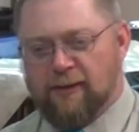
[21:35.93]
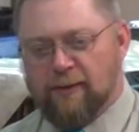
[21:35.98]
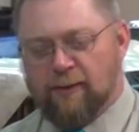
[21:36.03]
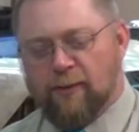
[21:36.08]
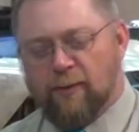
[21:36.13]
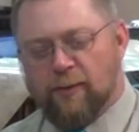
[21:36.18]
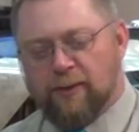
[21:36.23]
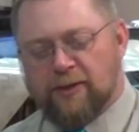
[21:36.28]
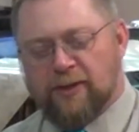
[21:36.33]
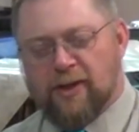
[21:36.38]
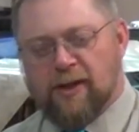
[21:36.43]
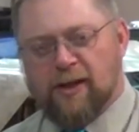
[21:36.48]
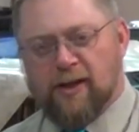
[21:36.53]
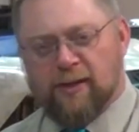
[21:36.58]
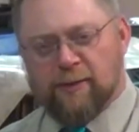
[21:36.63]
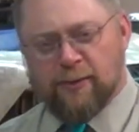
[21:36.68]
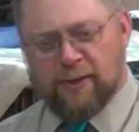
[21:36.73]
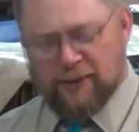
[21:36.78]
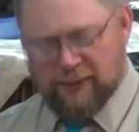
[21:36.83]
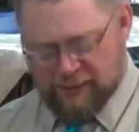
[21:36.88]
Well, what's that
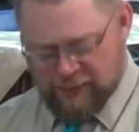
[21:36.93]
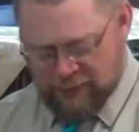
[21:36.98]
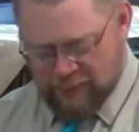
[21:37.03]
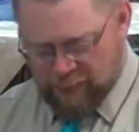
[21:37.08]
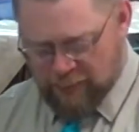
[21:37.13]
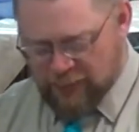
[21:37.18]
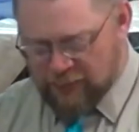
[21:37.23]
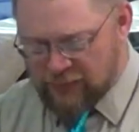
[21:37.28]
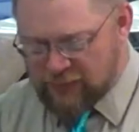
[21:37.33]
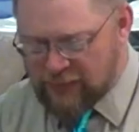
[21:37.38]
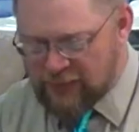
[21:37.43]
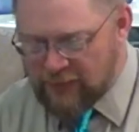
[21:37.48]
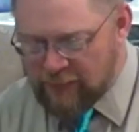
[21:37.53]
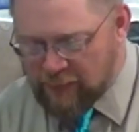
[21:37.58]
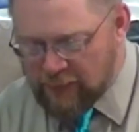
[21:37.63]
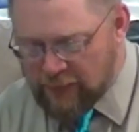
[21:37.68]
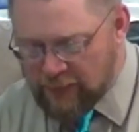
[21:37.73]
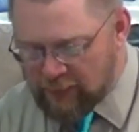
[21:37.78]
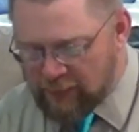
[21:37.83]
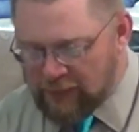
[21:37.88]
highway going to do, Brother Steve?
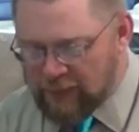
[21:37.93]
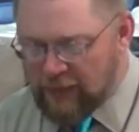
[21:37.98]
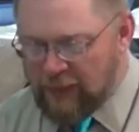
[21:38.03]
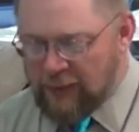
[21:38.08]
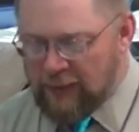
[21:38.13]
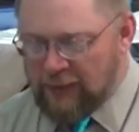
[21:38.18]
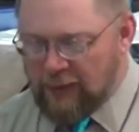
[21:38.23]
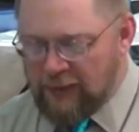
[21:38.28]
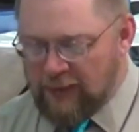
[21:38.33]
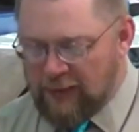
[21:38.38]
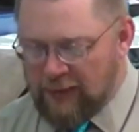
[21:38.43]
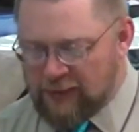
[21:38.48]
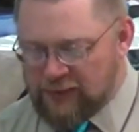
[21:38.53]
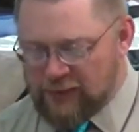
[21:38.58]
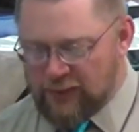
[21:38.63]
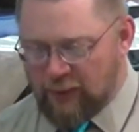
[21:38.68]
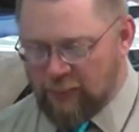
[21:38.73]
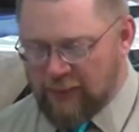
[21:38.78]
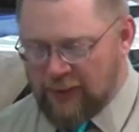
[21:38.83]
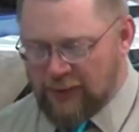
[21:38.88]
Well, it
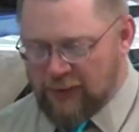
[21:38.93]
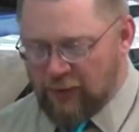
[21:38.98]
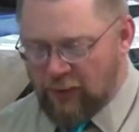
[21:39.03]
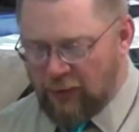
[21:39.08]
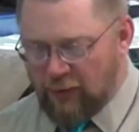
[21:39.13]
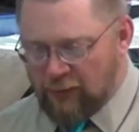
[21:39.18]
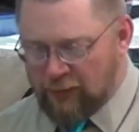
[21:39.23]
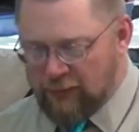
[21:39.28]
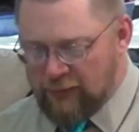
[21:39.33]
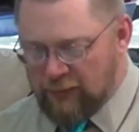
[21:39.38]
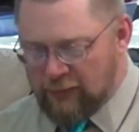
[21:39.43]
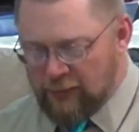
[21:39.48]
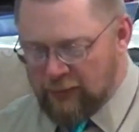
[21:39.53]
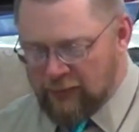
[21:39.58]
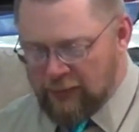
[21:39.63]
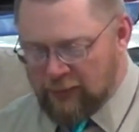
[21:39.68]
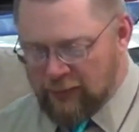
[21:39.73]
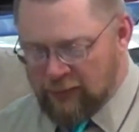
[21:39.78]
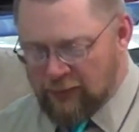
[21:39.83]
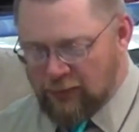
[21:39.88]
shall be called
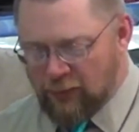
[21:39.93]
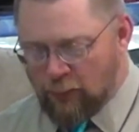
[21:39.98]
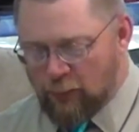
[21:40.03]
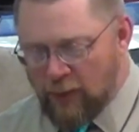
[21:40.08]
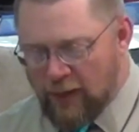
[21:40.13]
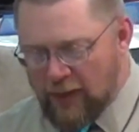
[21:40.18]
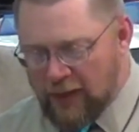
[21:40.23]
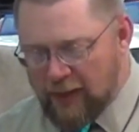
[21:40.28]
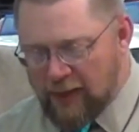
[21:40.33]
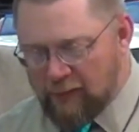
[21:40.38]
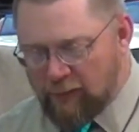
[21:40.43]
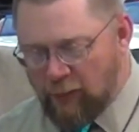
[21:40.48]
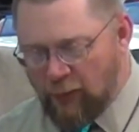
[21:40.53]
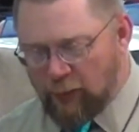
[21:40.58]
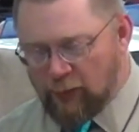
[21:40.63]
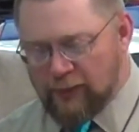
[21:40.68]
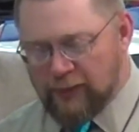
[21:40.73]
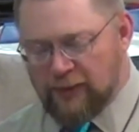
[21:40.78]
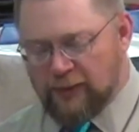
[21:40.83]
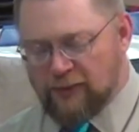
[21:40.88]
the way of
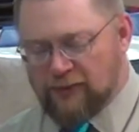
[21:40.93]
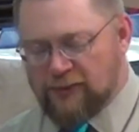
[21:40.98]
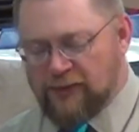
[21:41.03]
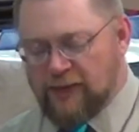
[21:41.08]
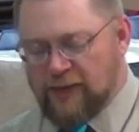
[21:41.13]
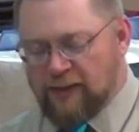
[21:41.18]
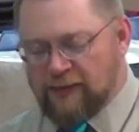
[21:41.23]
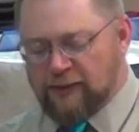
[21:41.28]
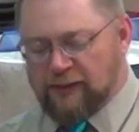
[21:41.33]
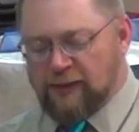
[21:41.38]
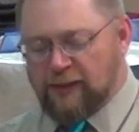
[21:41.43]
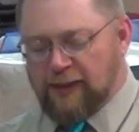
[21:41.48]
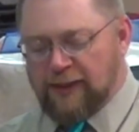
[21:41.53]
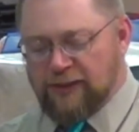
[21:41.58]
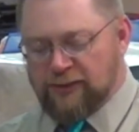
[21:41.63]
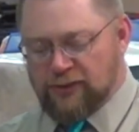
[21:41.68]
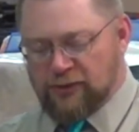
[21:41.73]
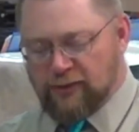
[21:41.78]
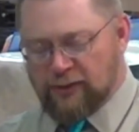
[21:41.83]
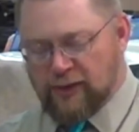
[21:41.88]
holiness. The
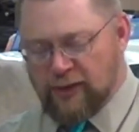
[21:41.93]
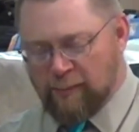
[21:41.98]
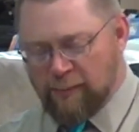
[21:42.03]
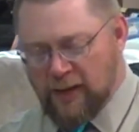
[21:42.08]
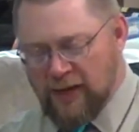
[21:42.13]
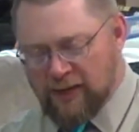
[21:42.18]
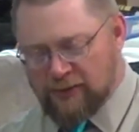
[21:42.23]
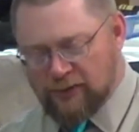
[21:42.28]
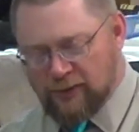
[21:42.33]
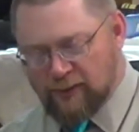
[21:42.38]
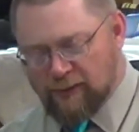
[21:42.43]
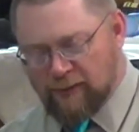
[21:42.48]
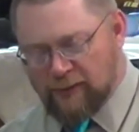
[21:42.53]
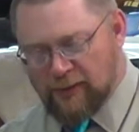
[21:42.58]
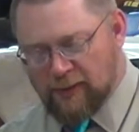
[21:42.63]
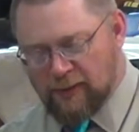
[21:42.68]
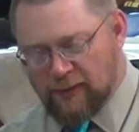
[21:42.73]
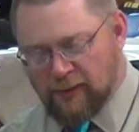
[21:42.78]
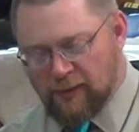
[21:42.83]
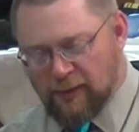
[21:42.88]
unclean shall not pass over
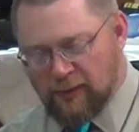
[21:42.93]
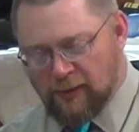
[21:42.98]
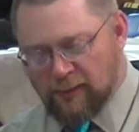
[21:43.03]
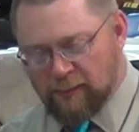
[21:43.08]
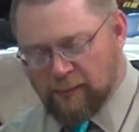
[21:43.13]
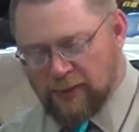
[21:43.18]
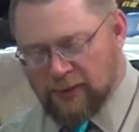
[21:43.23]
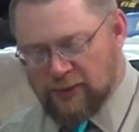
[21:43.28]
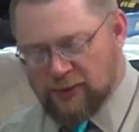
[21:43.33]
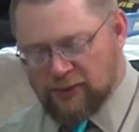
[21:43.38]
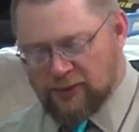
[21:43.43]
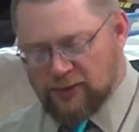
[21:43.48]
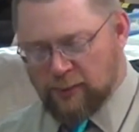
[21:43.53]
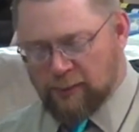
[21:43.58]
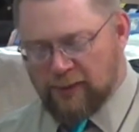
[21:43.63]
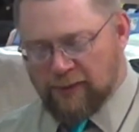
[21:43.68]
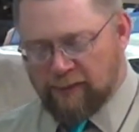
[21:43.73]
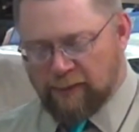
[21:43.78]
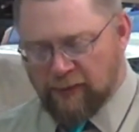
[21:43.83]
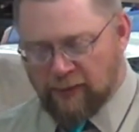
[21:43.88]
it, but it shall
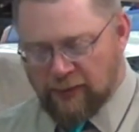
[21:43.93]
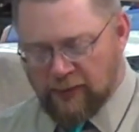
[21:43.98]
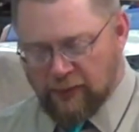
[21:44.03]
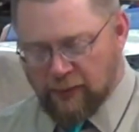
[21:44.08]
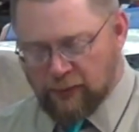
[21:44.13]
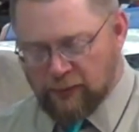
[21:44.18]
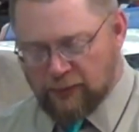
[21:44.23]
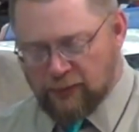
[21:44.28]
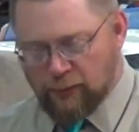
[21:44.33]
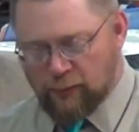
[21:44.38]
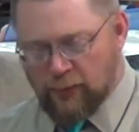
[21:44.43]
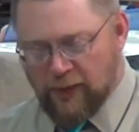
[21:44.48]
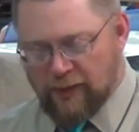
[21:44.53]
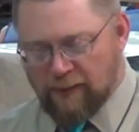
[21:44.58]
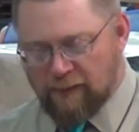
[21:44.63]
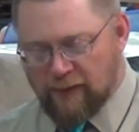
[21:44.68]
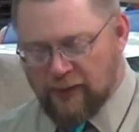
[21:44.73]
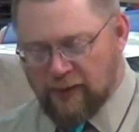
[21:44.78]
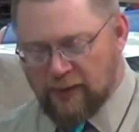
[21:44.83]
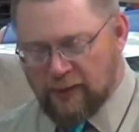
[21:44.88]
be for those, the
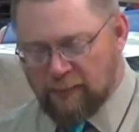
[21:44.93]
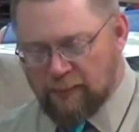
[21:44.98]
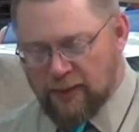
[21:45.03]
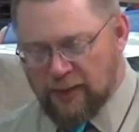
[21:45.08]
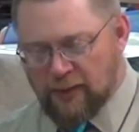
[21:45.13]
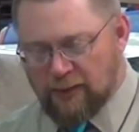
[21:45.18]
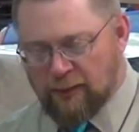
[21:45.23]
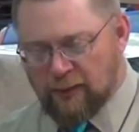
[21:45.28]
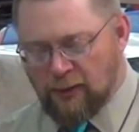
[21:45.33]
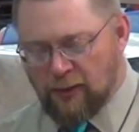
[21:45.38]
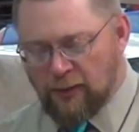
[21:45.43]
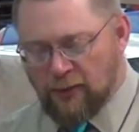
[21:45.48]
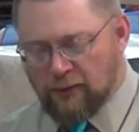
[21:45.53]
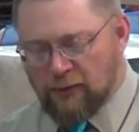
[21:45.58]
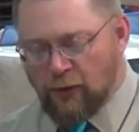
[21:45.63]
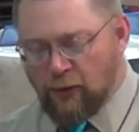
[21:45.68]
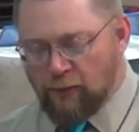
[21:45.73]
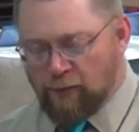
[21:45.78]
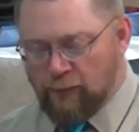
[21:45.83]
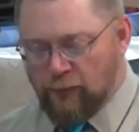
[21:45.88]
wayfaring men,
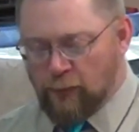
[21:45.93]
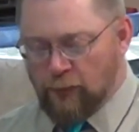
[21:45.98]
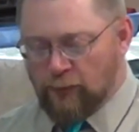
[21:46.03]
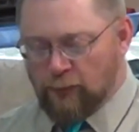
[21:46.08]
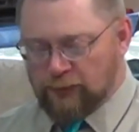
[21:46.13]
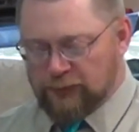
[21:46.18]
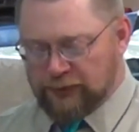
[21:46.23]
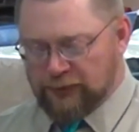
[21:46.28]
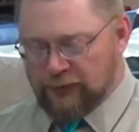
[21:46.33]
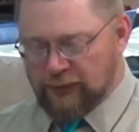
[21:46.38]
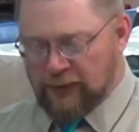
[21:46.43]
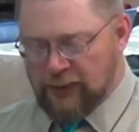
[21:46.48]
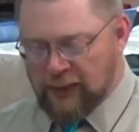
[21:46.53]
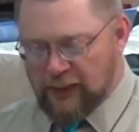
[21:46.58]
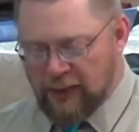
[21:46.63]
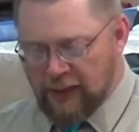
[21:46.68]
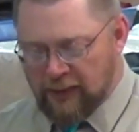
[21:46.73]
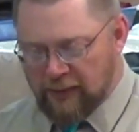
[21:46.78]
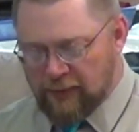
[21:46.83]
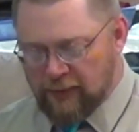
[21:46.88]
though fools shall
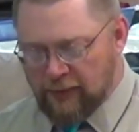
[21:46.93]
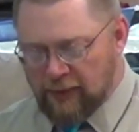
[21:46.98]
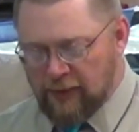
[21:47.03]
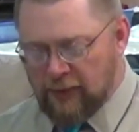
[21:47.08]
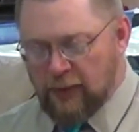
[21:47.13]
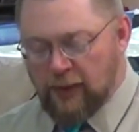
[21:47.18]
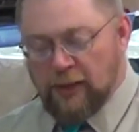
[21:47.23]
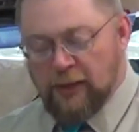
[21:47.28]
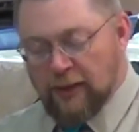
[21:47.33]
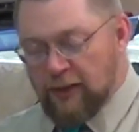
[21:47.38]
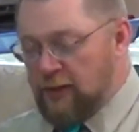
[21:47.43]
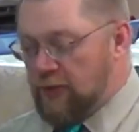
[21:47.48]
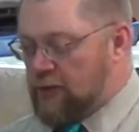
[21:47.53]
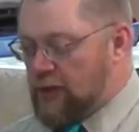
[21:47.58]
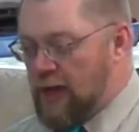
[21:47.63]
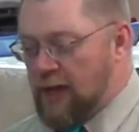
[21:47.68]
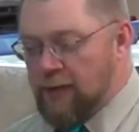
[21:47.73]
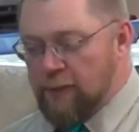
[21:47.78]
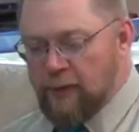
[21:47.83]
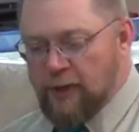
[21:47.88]
not err therein. This
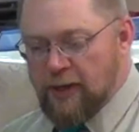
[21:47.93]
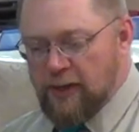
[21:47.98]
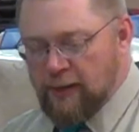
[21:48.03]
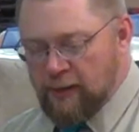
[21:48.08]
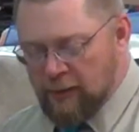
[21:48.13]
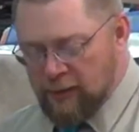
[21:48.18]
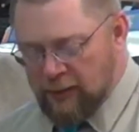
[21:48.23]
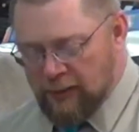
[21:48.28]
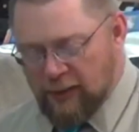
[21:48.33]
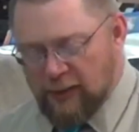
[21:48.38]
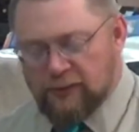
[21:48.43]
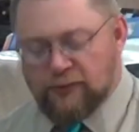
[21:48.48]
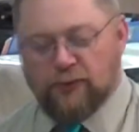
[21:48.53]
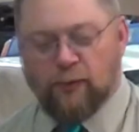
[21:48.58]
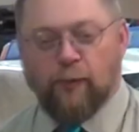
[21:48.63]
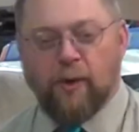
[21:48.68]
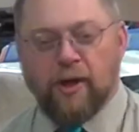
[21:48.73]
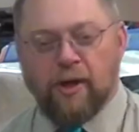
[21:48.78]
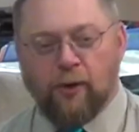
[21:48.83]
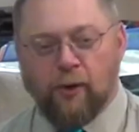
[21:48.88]
highway, it's the
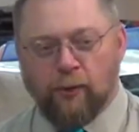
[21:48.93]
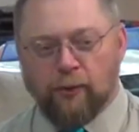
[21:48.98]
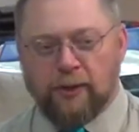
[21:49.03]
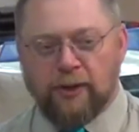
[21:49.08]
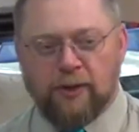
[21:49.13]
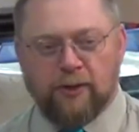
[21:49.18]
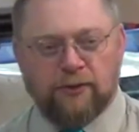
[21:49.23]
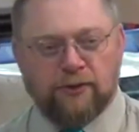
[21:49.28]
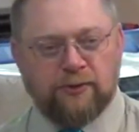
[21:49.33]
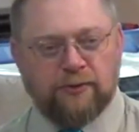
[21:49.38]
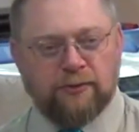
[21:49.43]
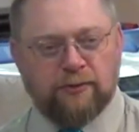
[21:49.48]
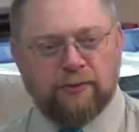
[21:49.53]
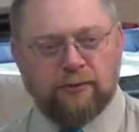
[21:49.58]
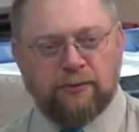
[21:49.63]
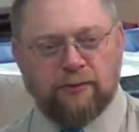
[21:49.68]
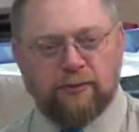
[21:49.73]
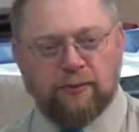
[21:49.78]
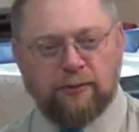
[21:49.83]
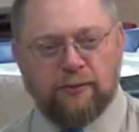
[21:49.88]
way of holiness,
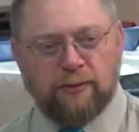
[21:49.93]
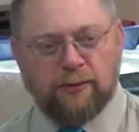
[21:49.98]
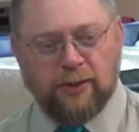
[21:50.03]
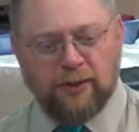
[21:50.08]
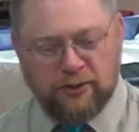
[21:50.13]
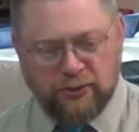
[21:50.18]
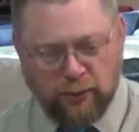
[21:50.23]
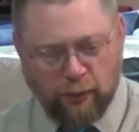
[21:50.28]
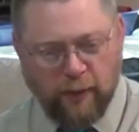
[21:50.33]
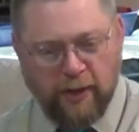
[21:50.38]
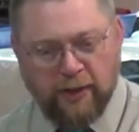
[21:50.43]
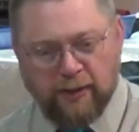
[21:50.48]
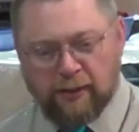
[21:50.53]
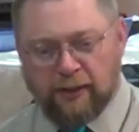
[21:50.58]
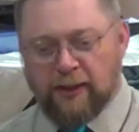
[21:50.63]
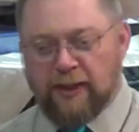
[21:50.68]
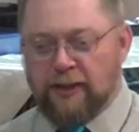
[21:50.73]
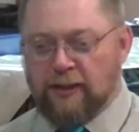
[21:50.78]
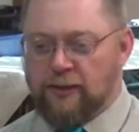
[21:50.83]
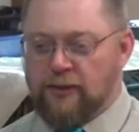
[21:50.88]
it's the way of
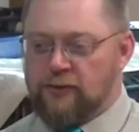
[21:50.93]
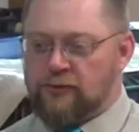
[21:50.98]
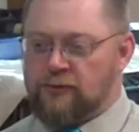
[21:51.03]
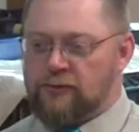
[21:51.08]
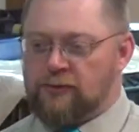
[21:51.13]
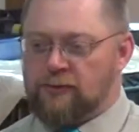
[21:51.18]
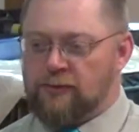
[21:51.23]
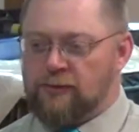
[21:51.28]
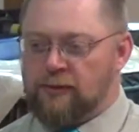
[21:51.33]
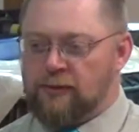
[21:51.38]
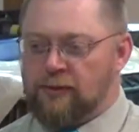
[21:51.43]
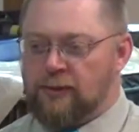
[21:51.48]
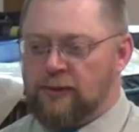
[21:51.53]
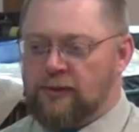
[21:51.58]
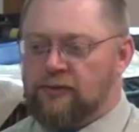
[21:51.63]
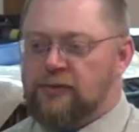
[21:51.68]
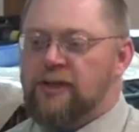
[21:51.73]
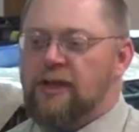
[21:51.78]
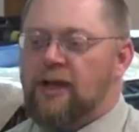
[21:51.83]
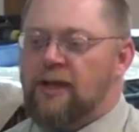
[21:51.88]
cleanness.
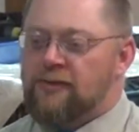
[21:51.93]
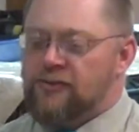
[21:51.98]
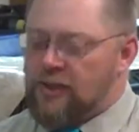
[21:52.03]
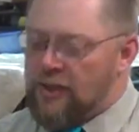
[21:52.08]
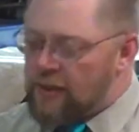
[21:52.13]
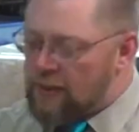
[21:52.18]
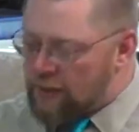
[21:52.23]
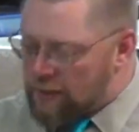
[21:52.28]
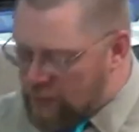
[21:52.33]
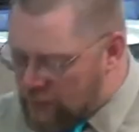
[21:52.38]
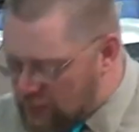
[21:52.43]
See, Isaiah